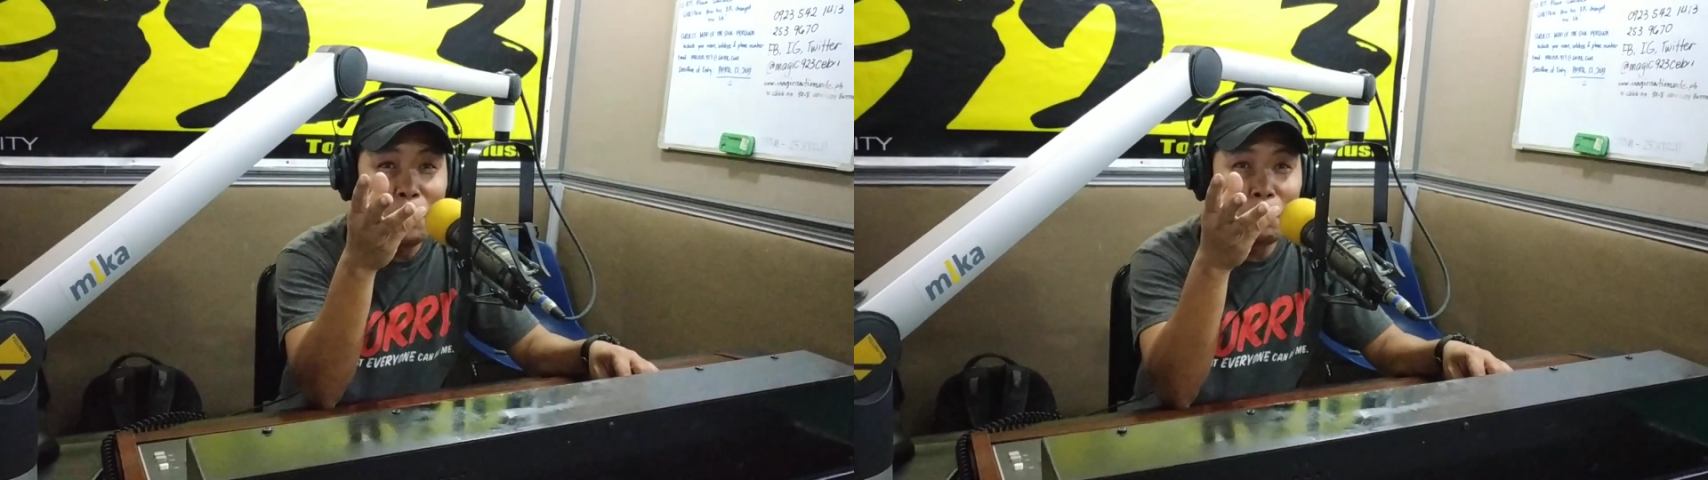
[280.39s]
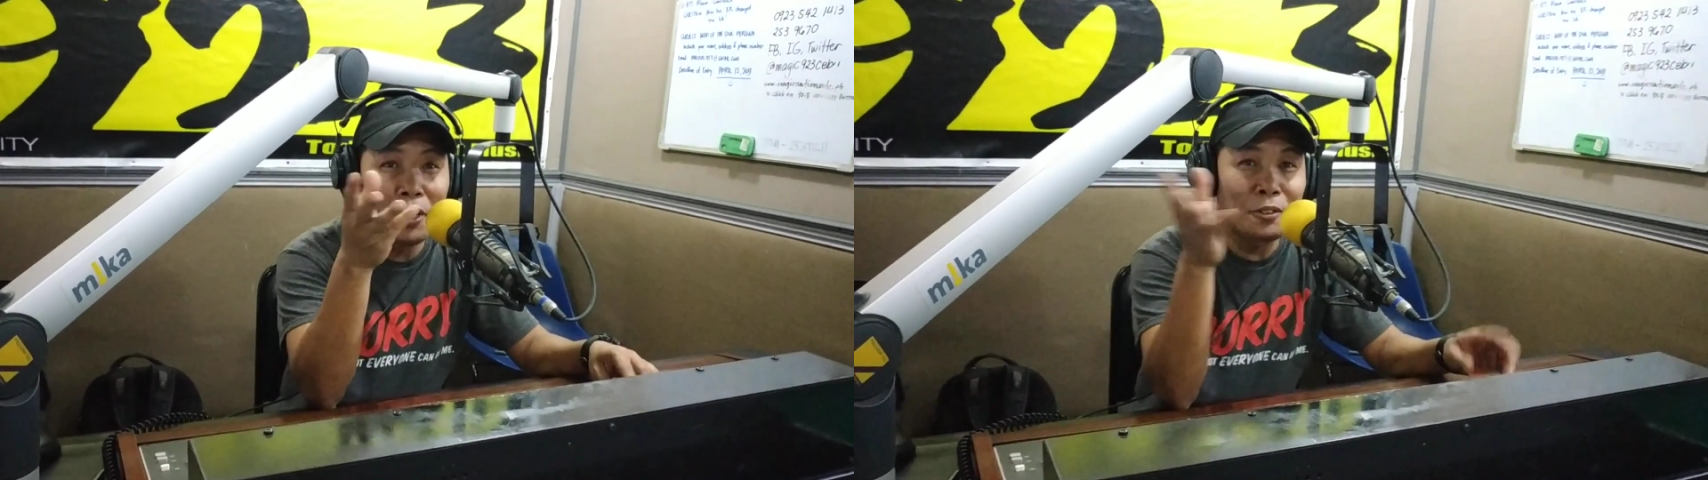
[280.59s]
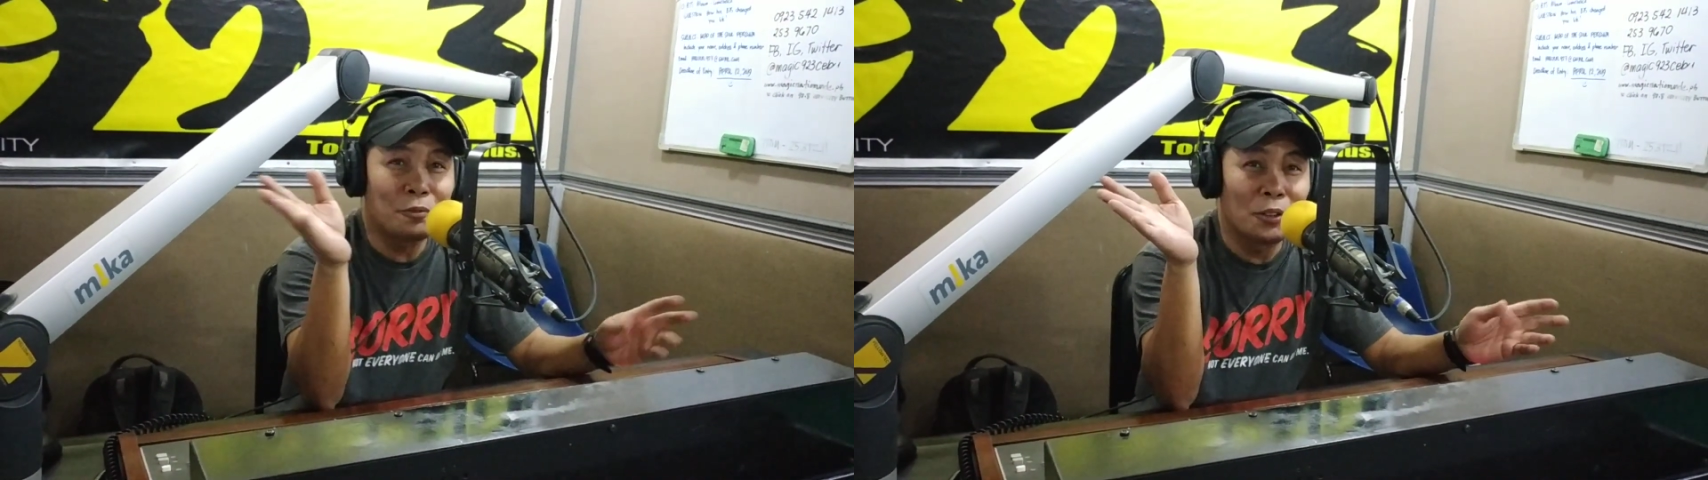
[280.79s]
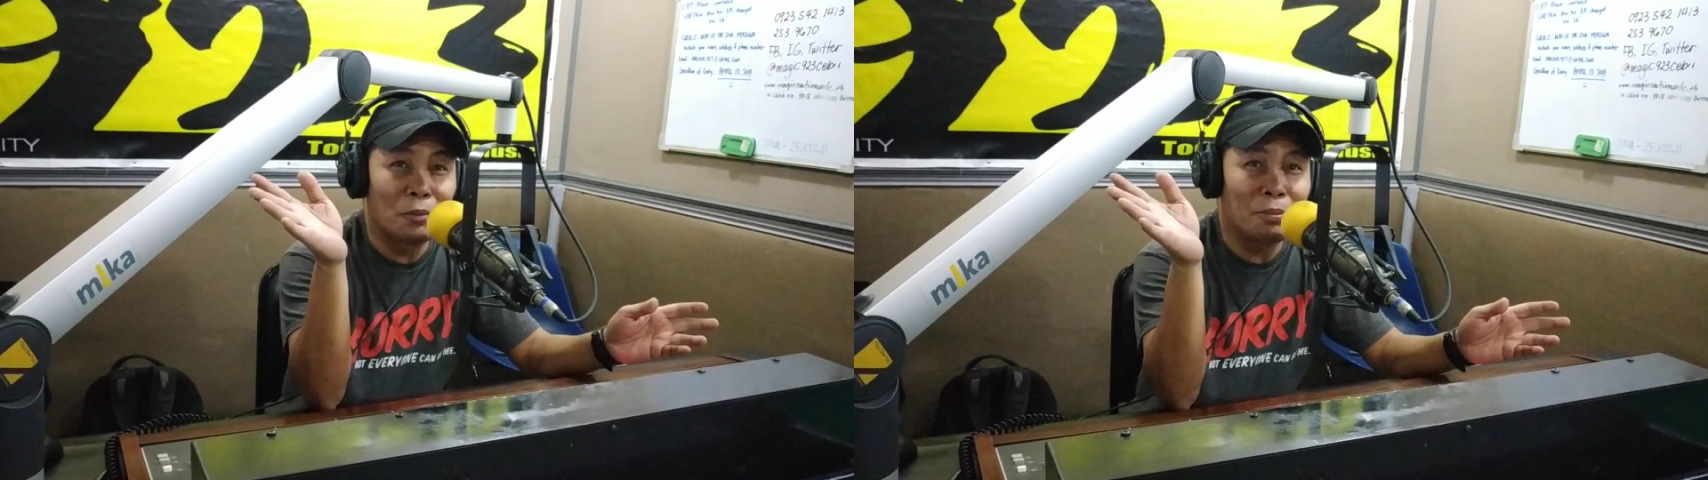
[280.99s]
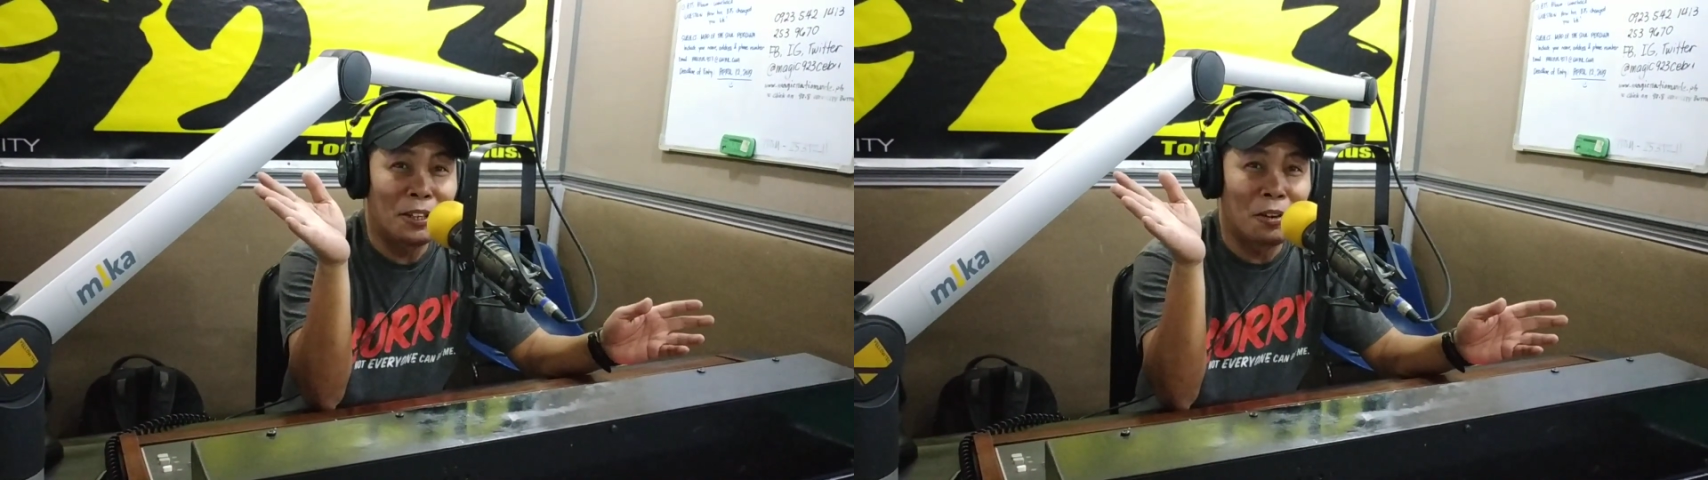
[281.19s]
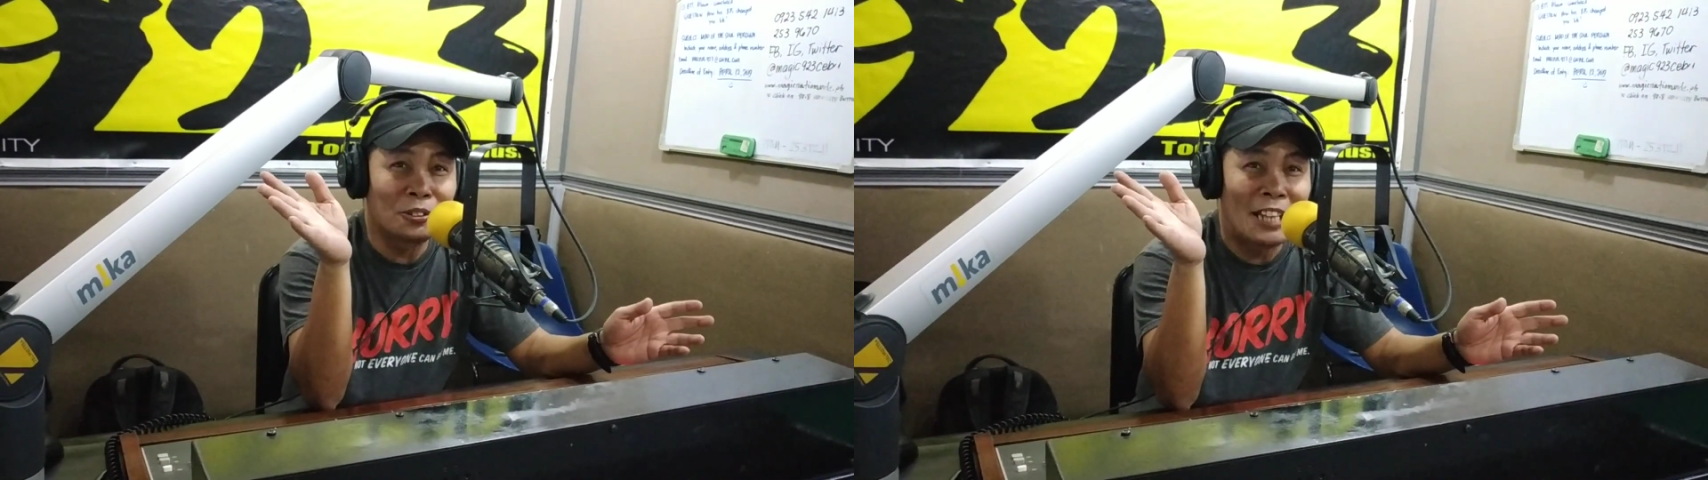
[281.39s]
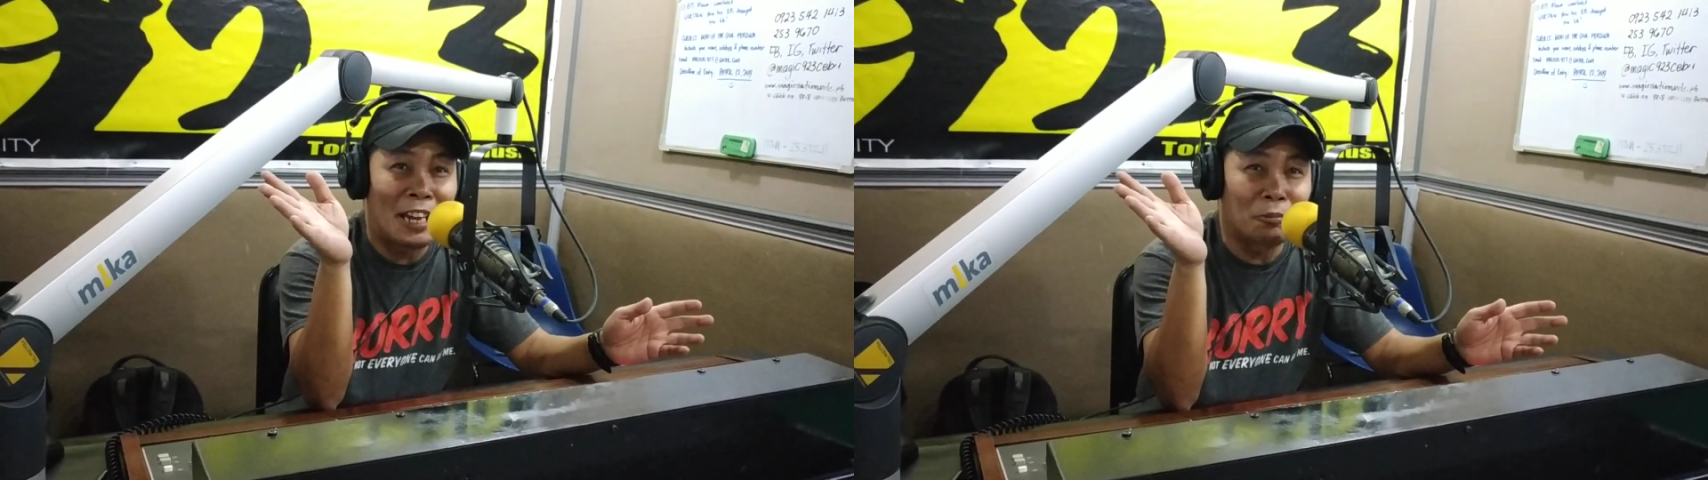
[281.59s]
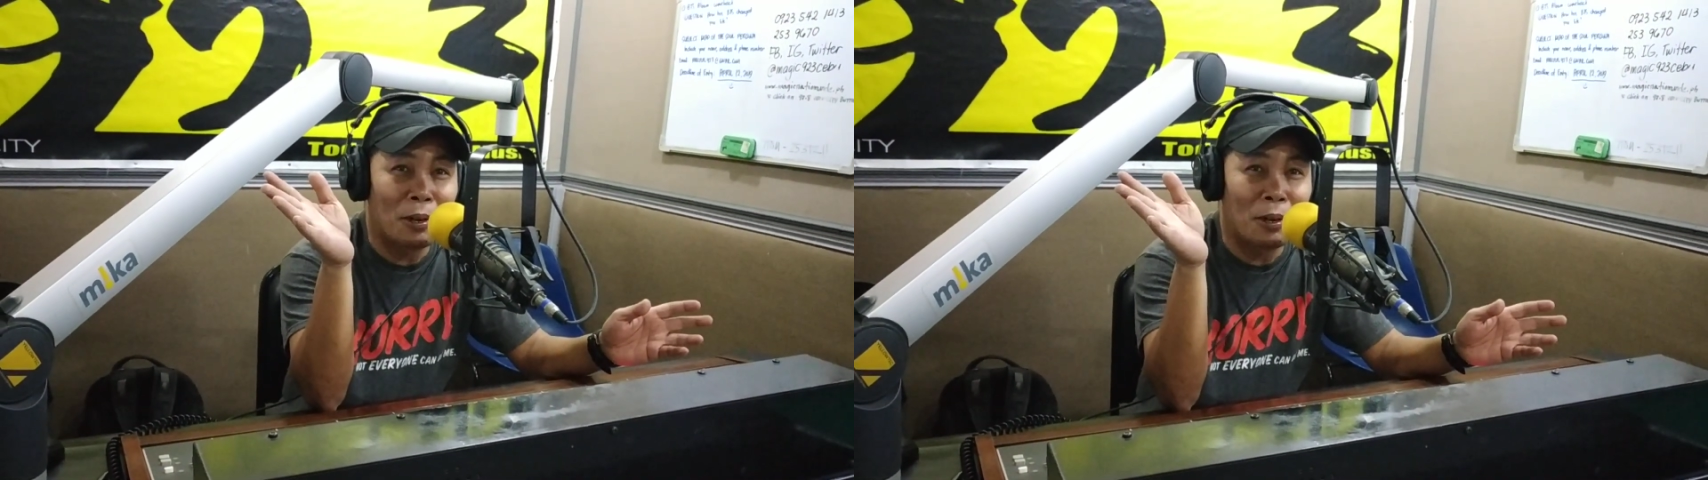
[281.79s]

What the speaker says: Where are the Filipinos at